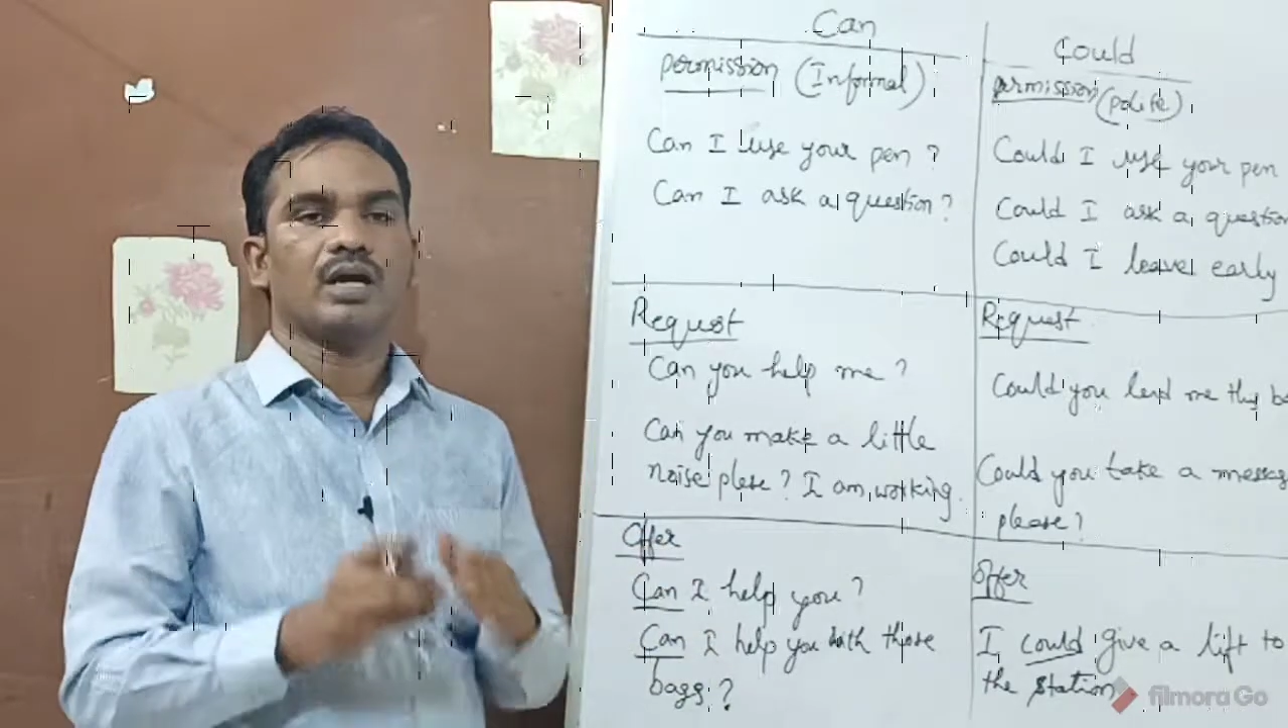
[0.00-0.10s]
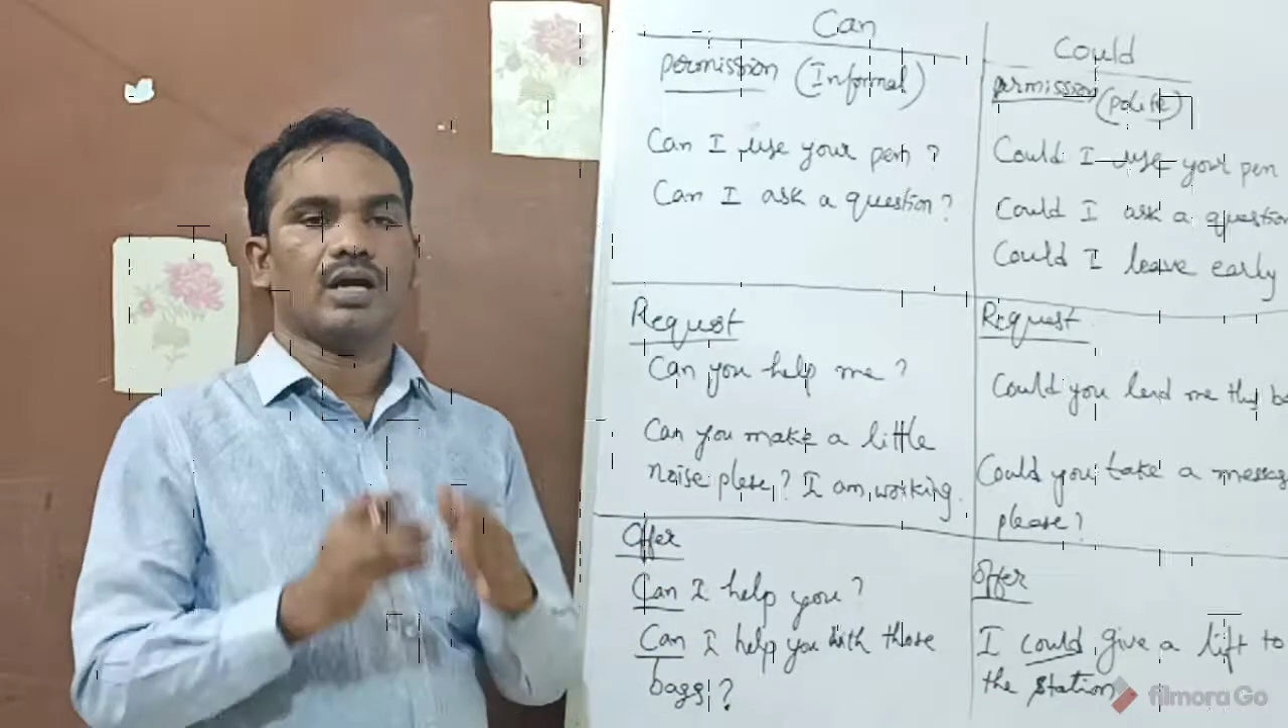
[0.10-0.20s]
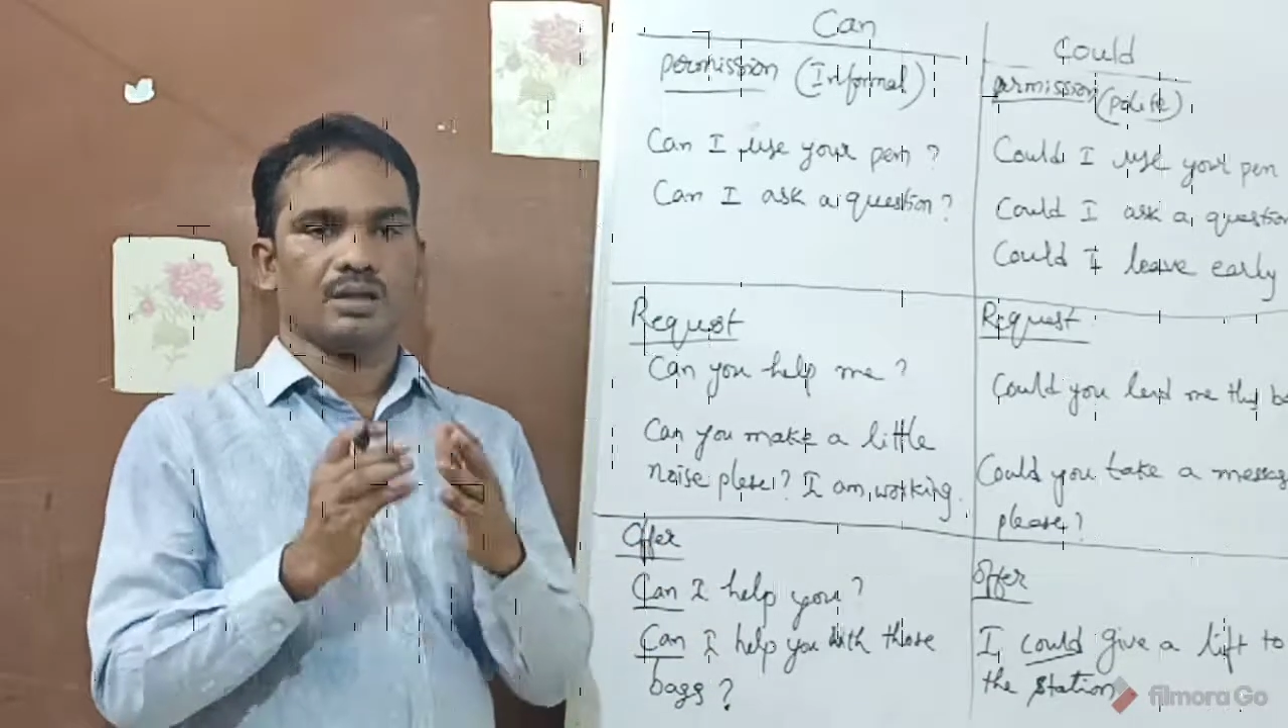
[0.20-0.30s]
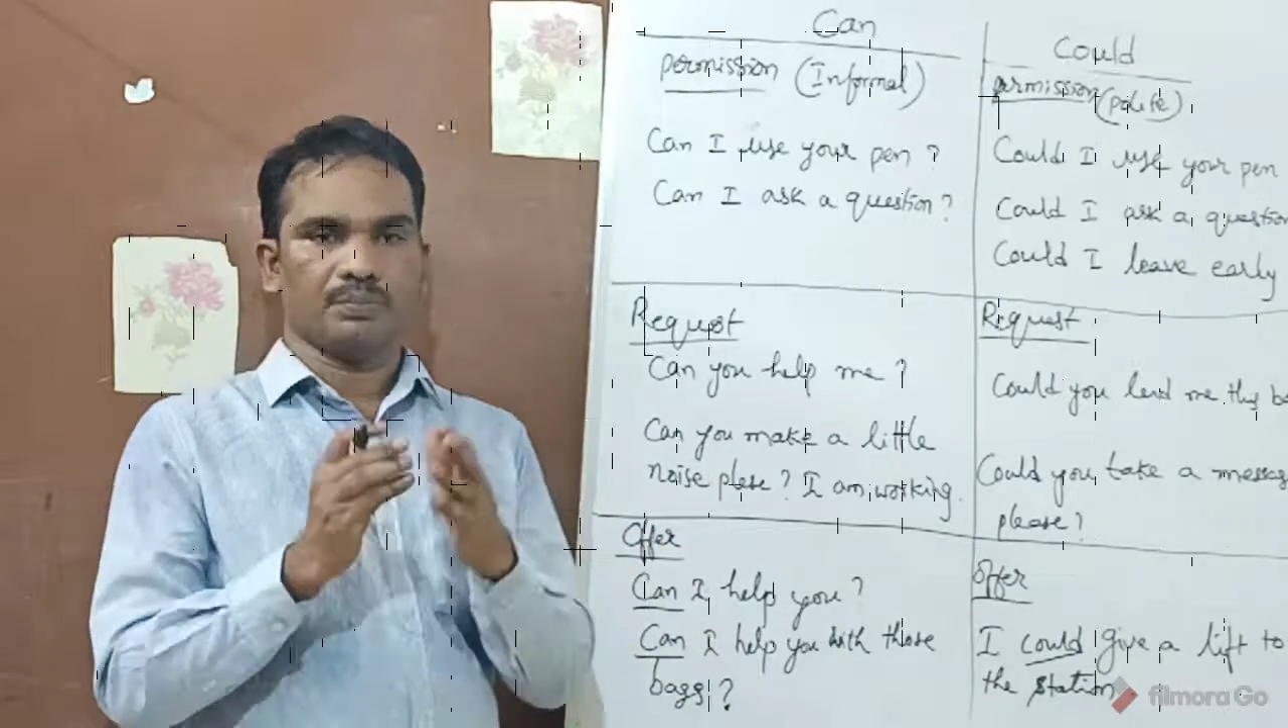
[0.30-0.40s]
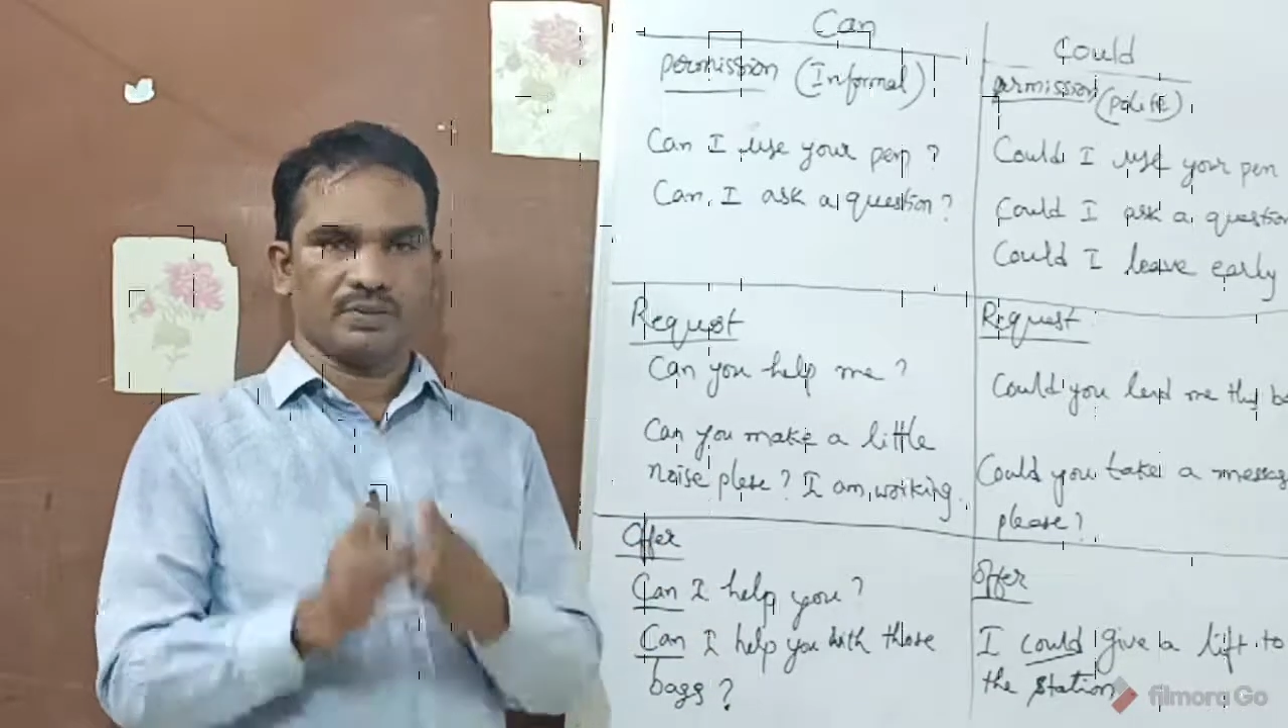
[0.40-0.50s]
and